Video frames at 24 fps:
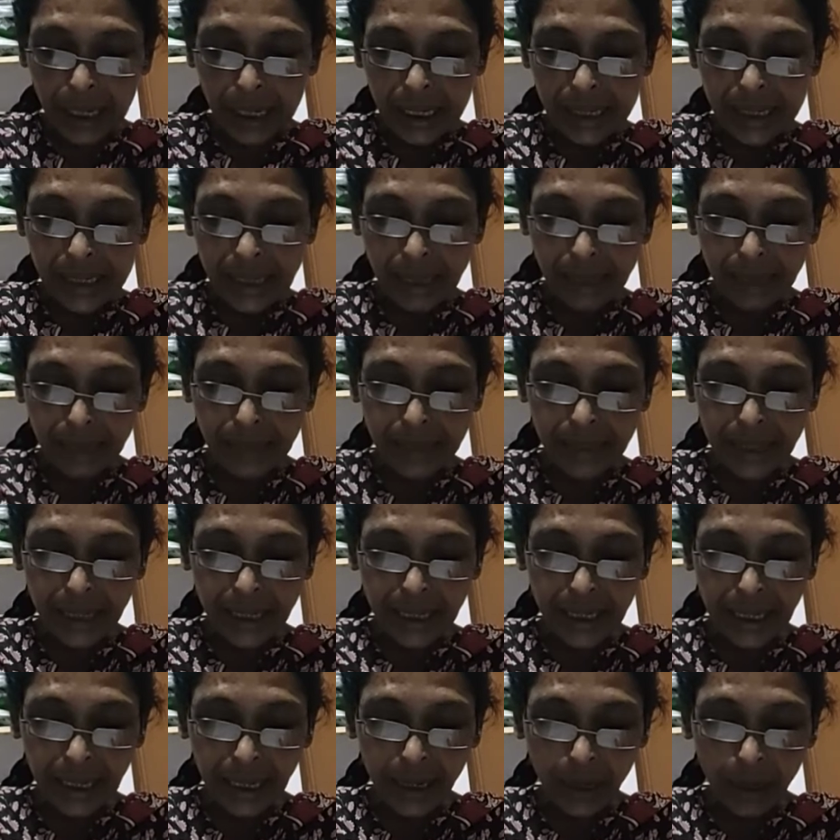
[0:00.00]

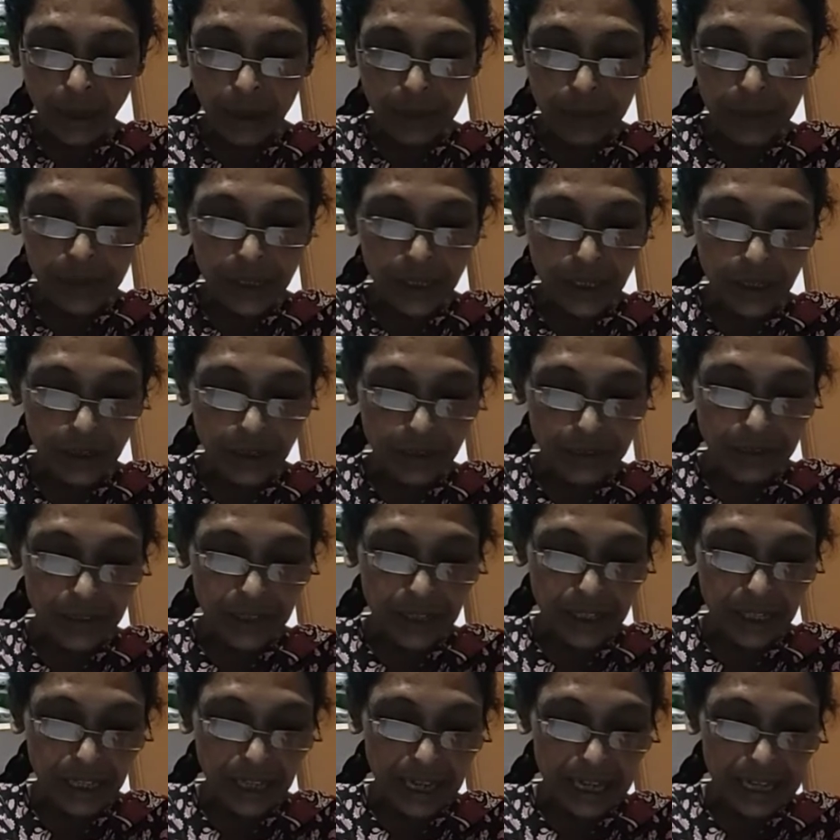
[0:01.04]
subject and object of the
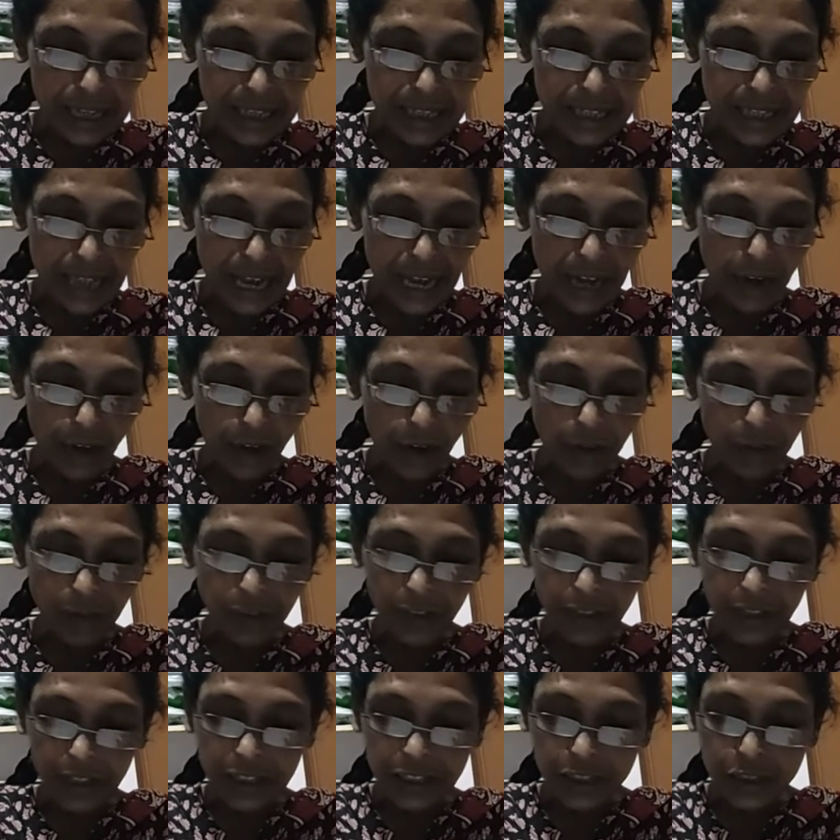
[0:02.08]
class, and
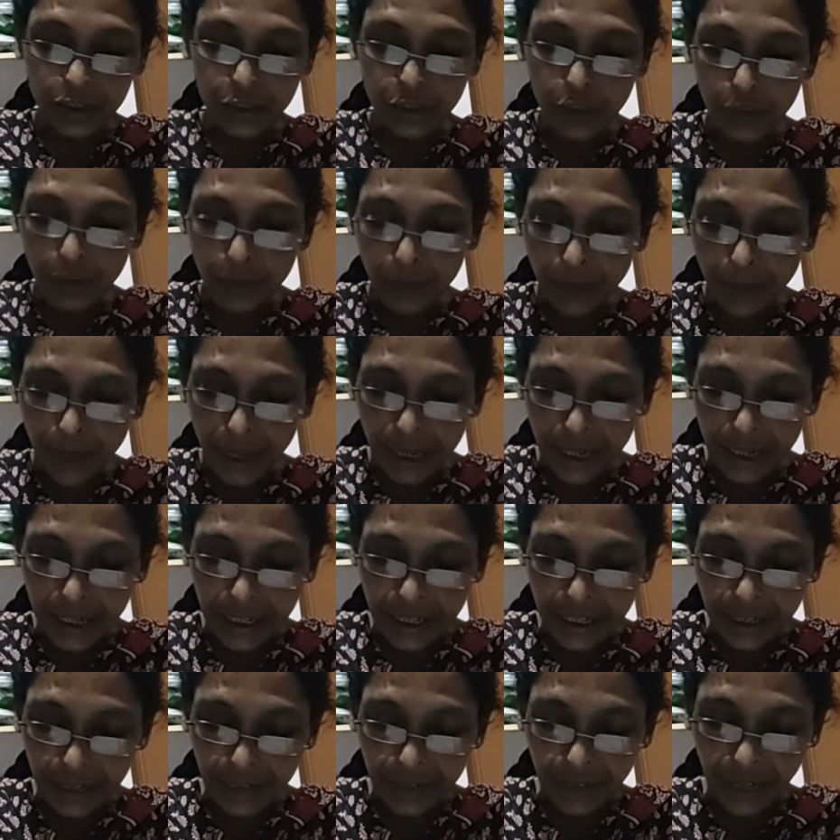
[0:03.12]
after a
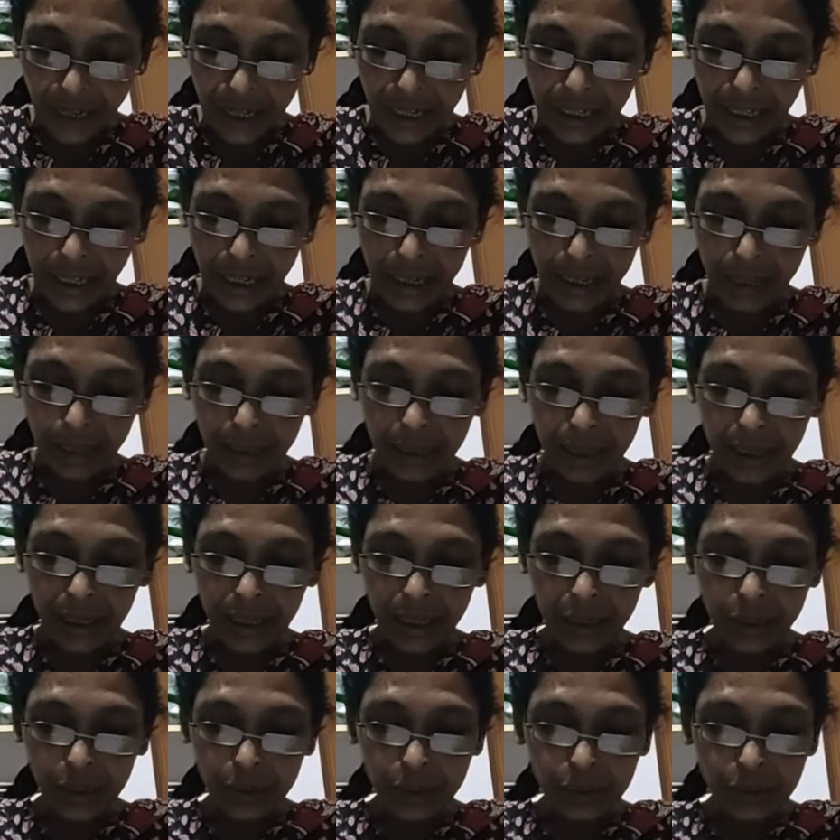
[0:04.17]
superlative that can be
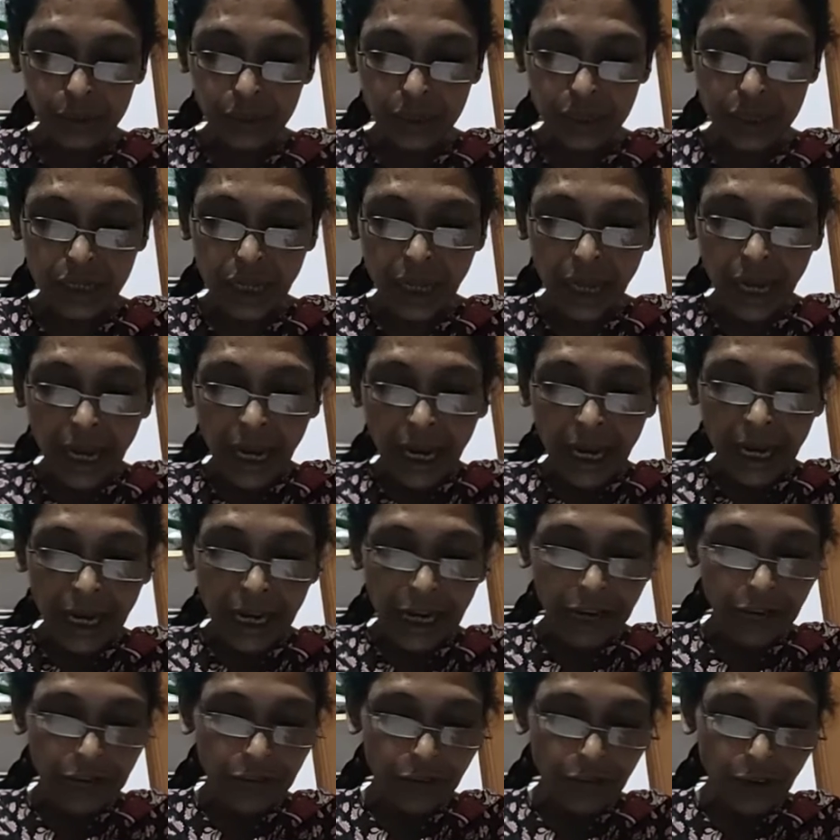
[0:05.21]
used
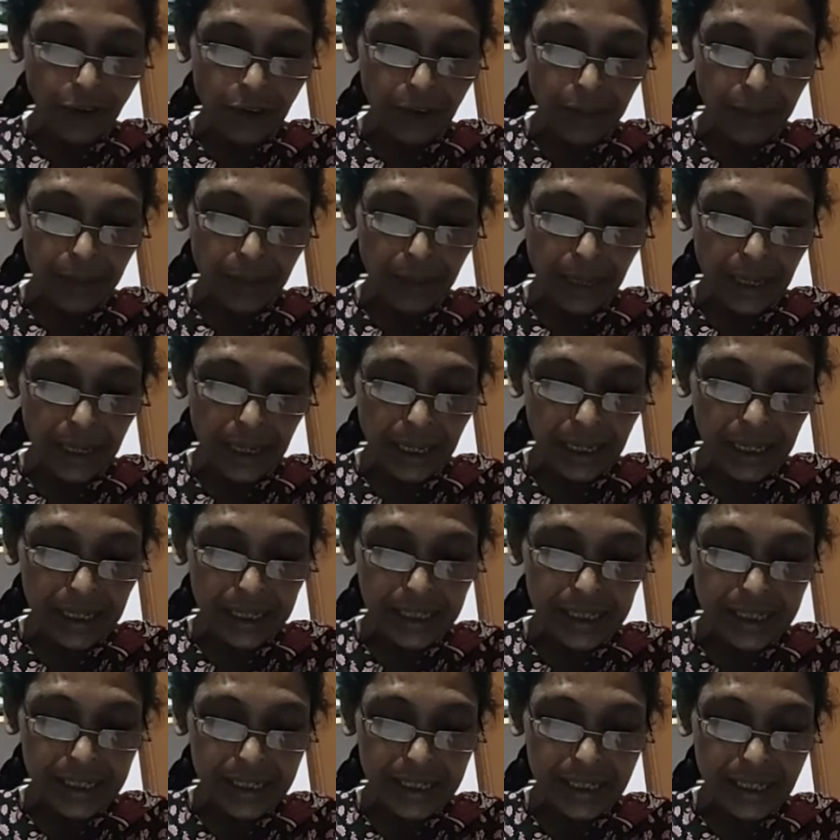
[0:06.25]
informally
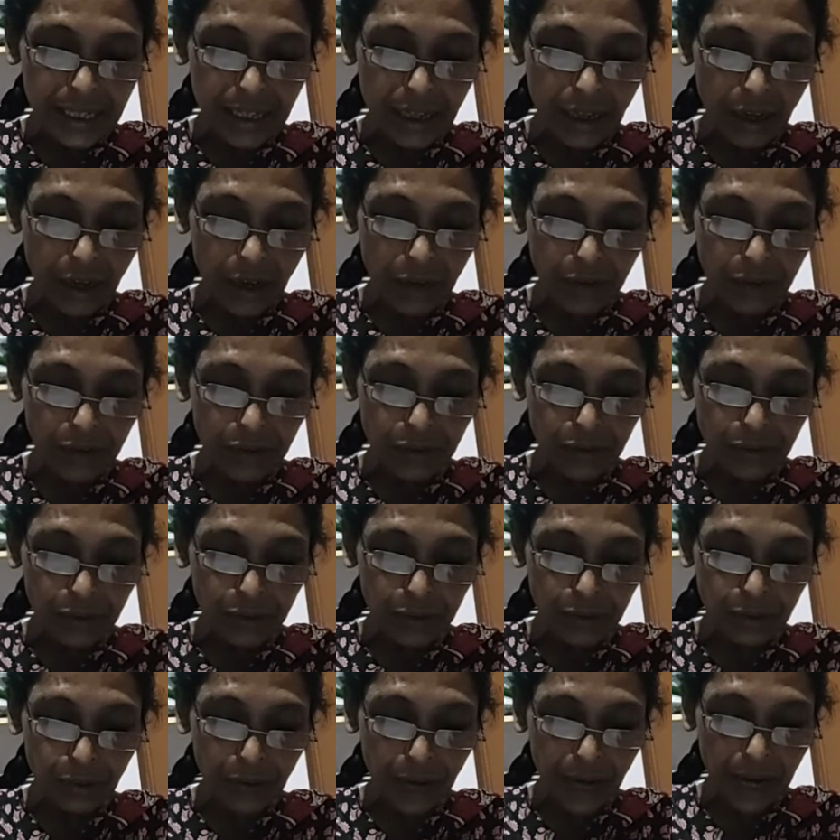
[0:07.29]
instead of
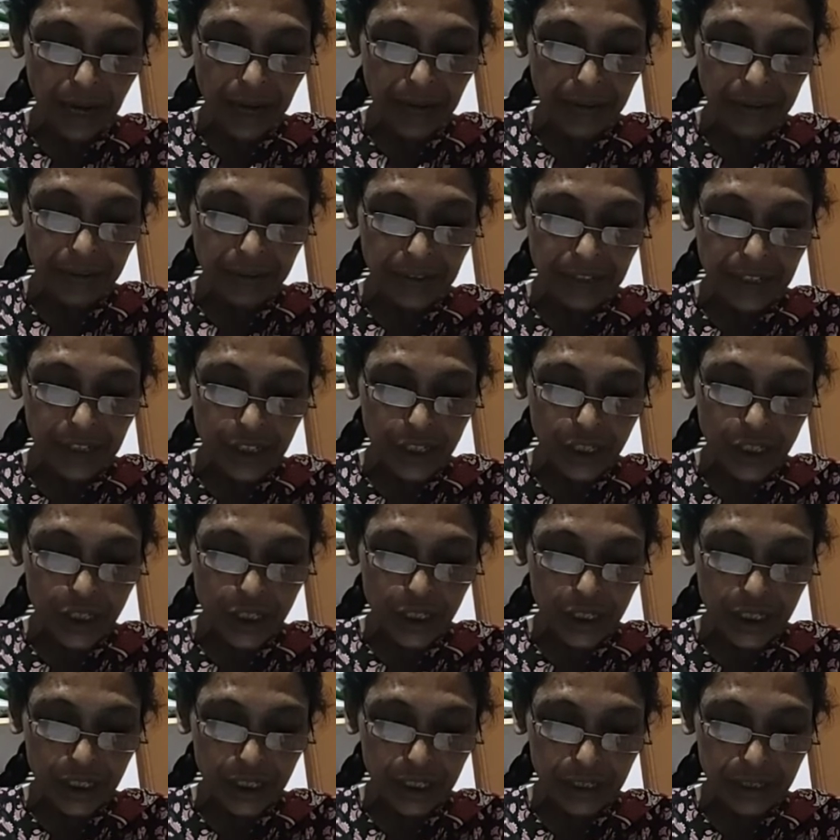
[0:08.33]
who and
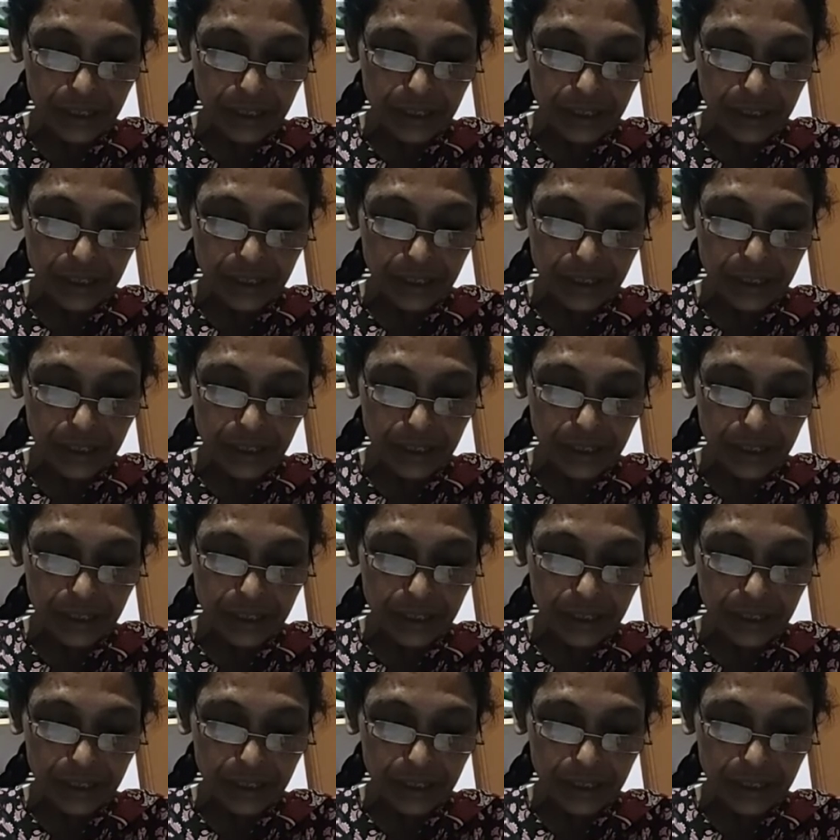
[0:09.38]
which.